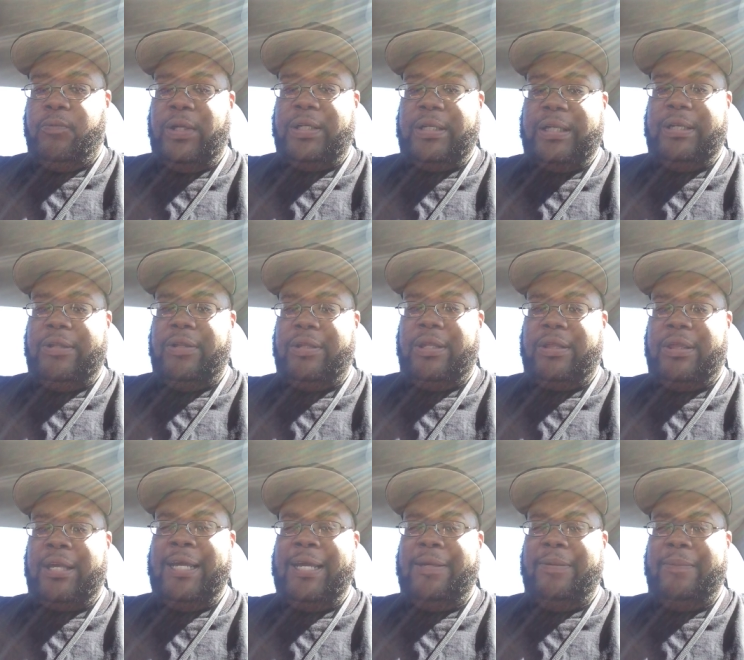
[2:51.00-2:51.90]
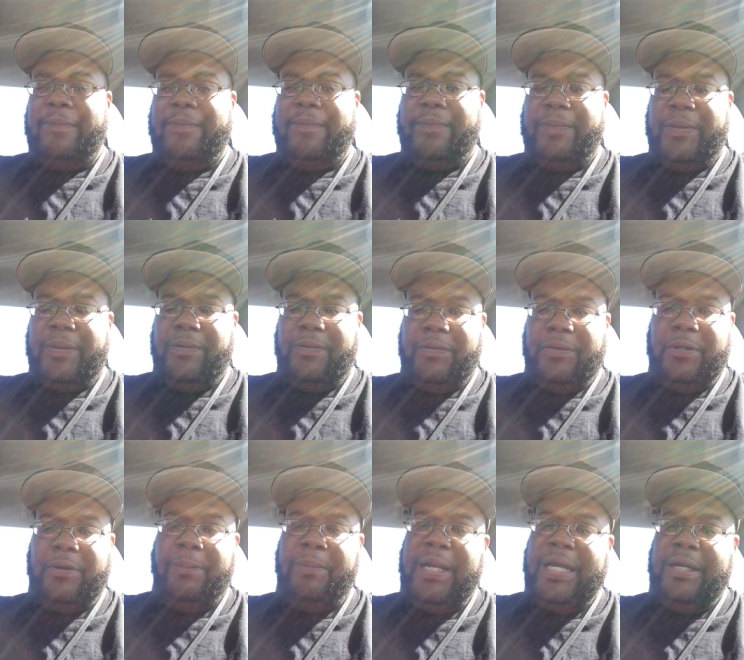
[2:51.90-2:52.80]
what the thing
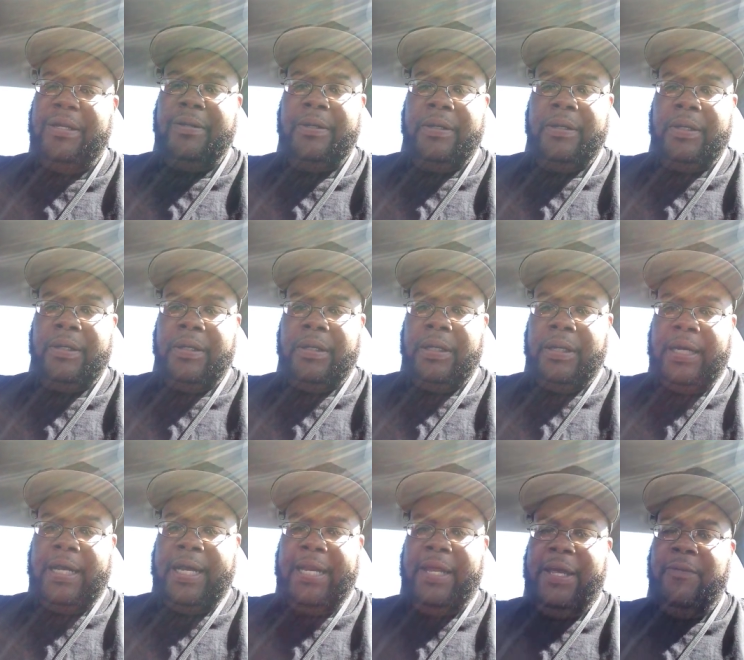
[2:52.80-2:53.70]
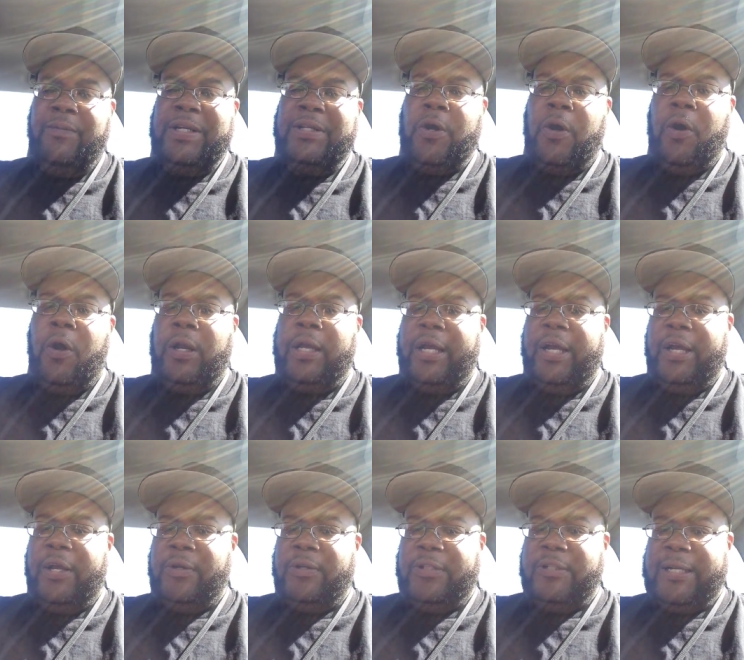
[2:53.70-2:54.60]
to me, it wasn't all the
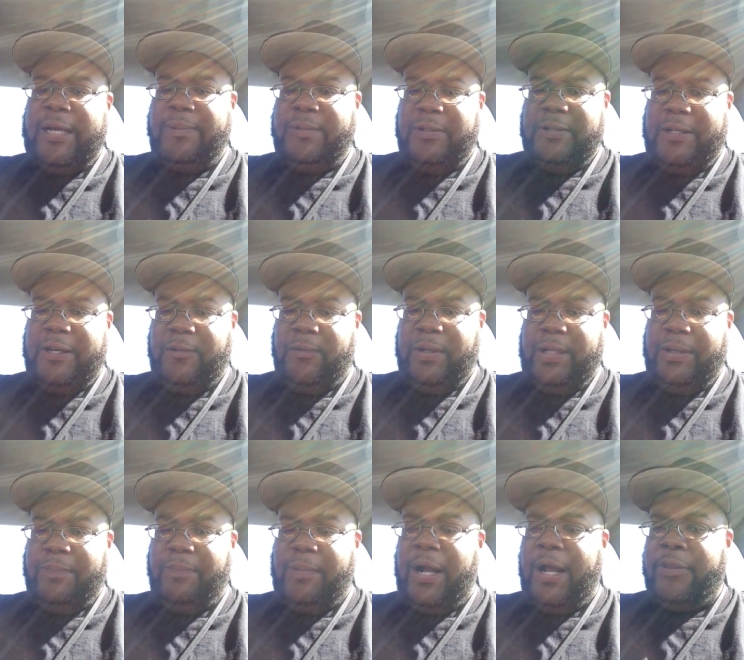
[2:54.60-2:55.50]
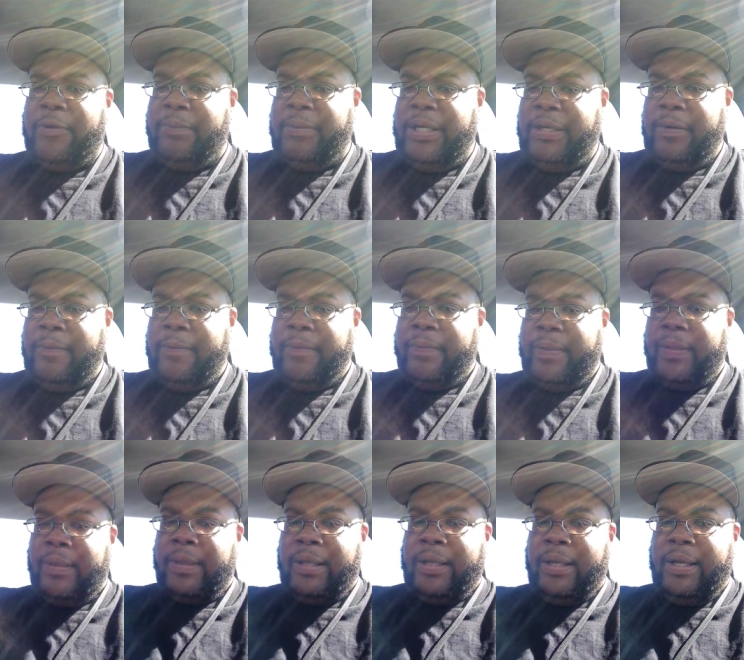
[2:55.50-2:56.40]
interceptions that really bothered me.
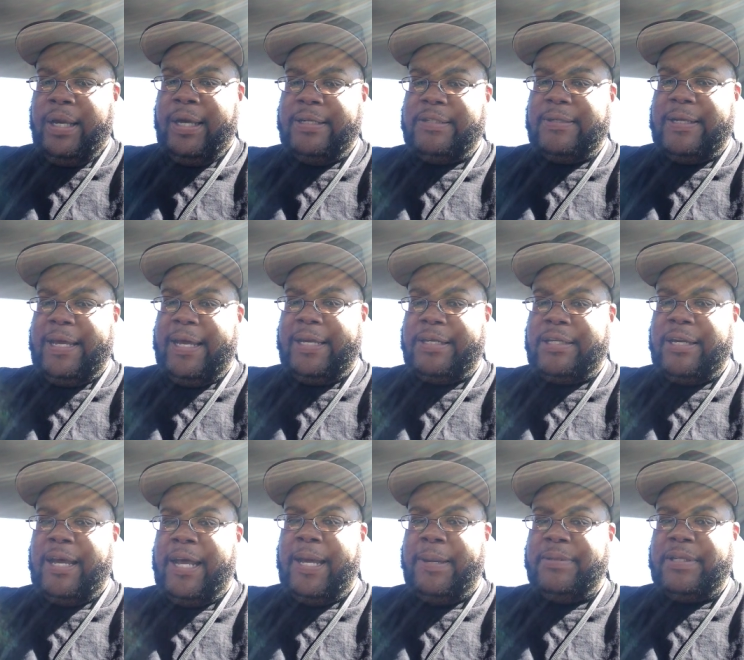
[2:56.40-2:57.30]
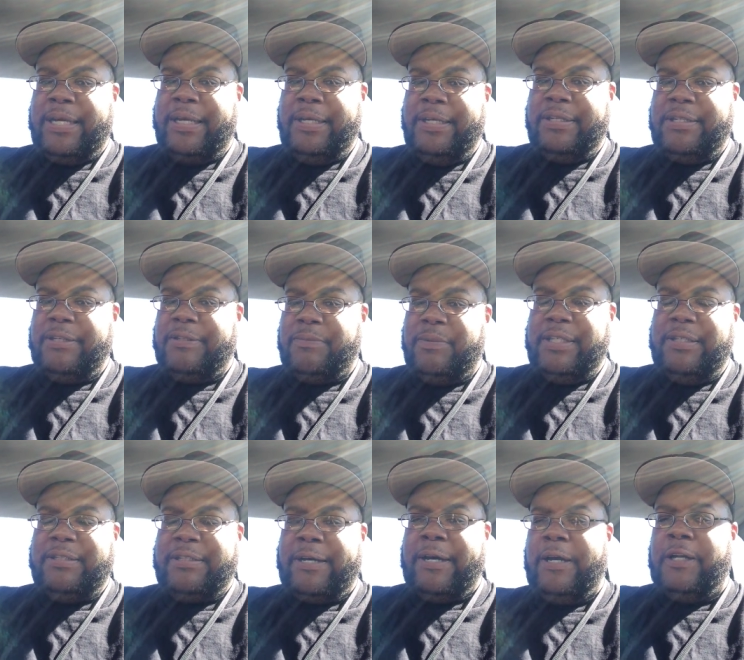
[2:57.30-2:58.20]
It's at times that
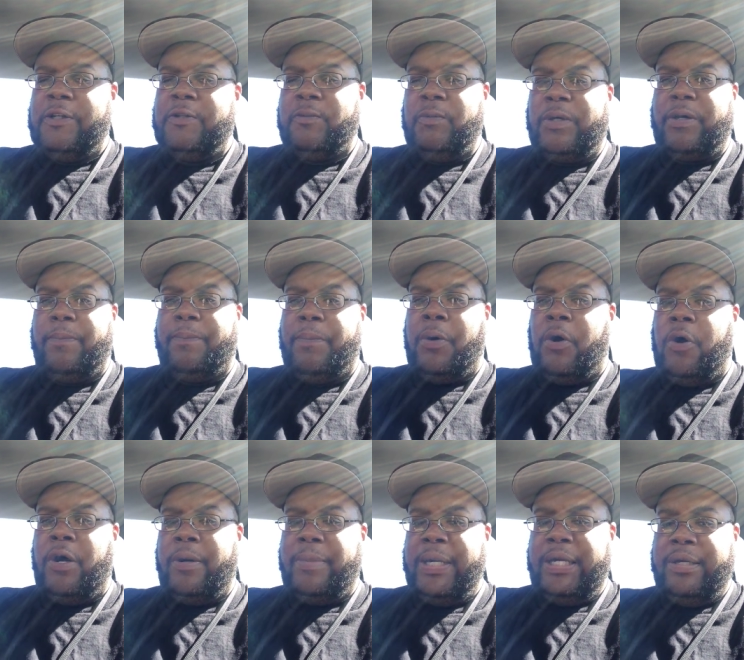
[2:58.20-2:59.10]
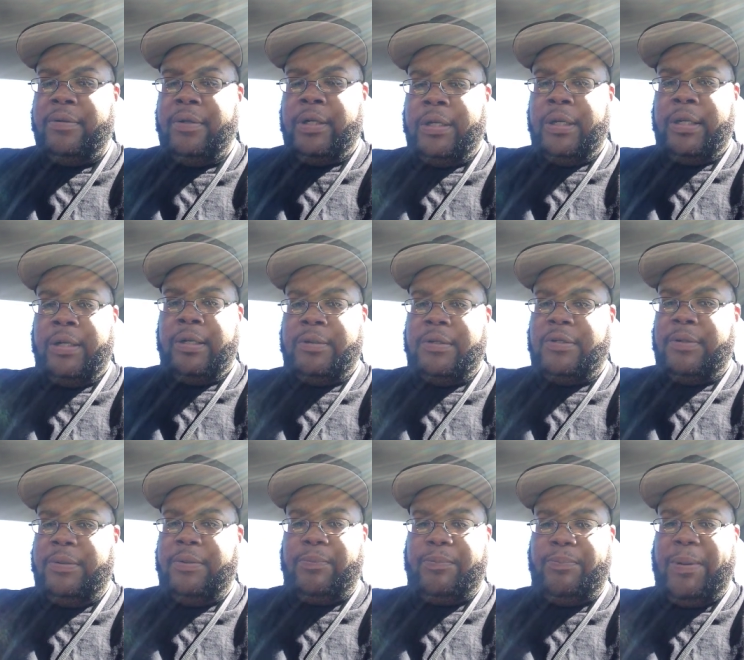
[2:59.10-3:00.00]
he's careless with the ball. I mean,
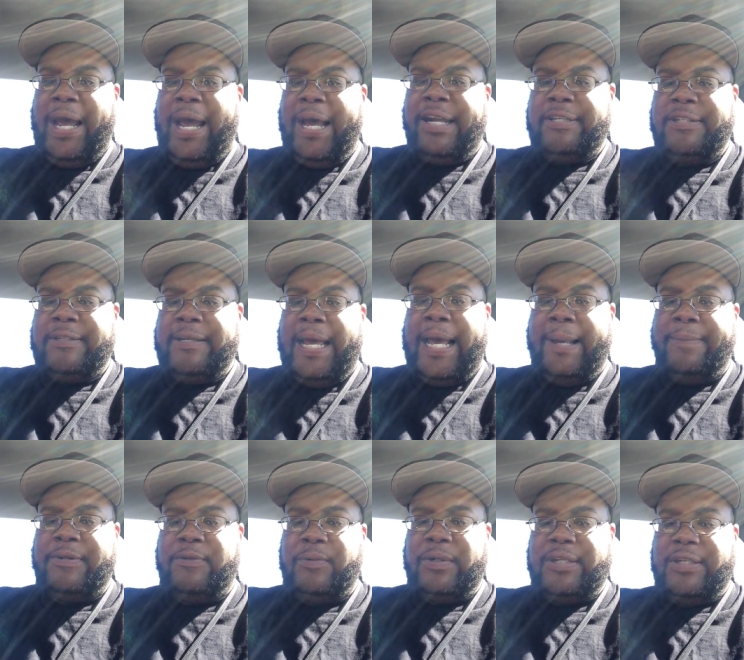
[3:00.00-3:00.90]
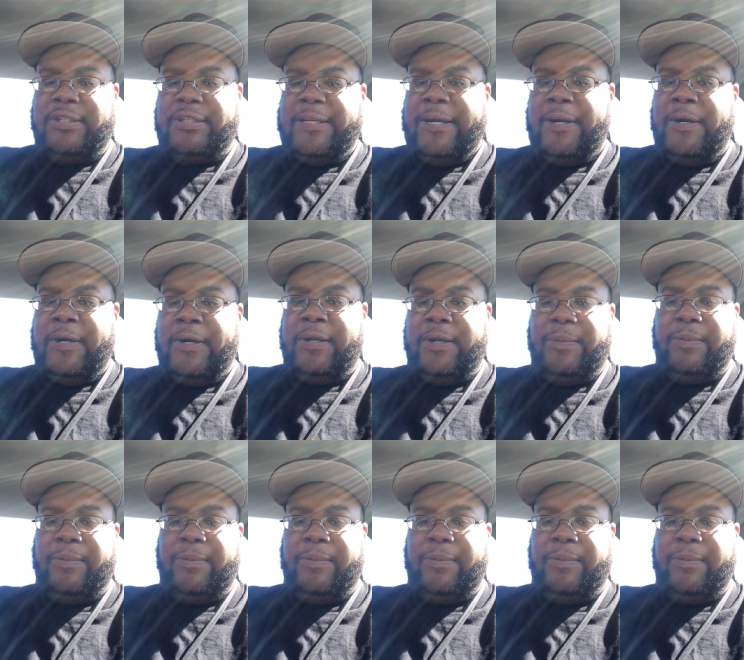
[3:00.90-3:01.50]
bad snaps with the center,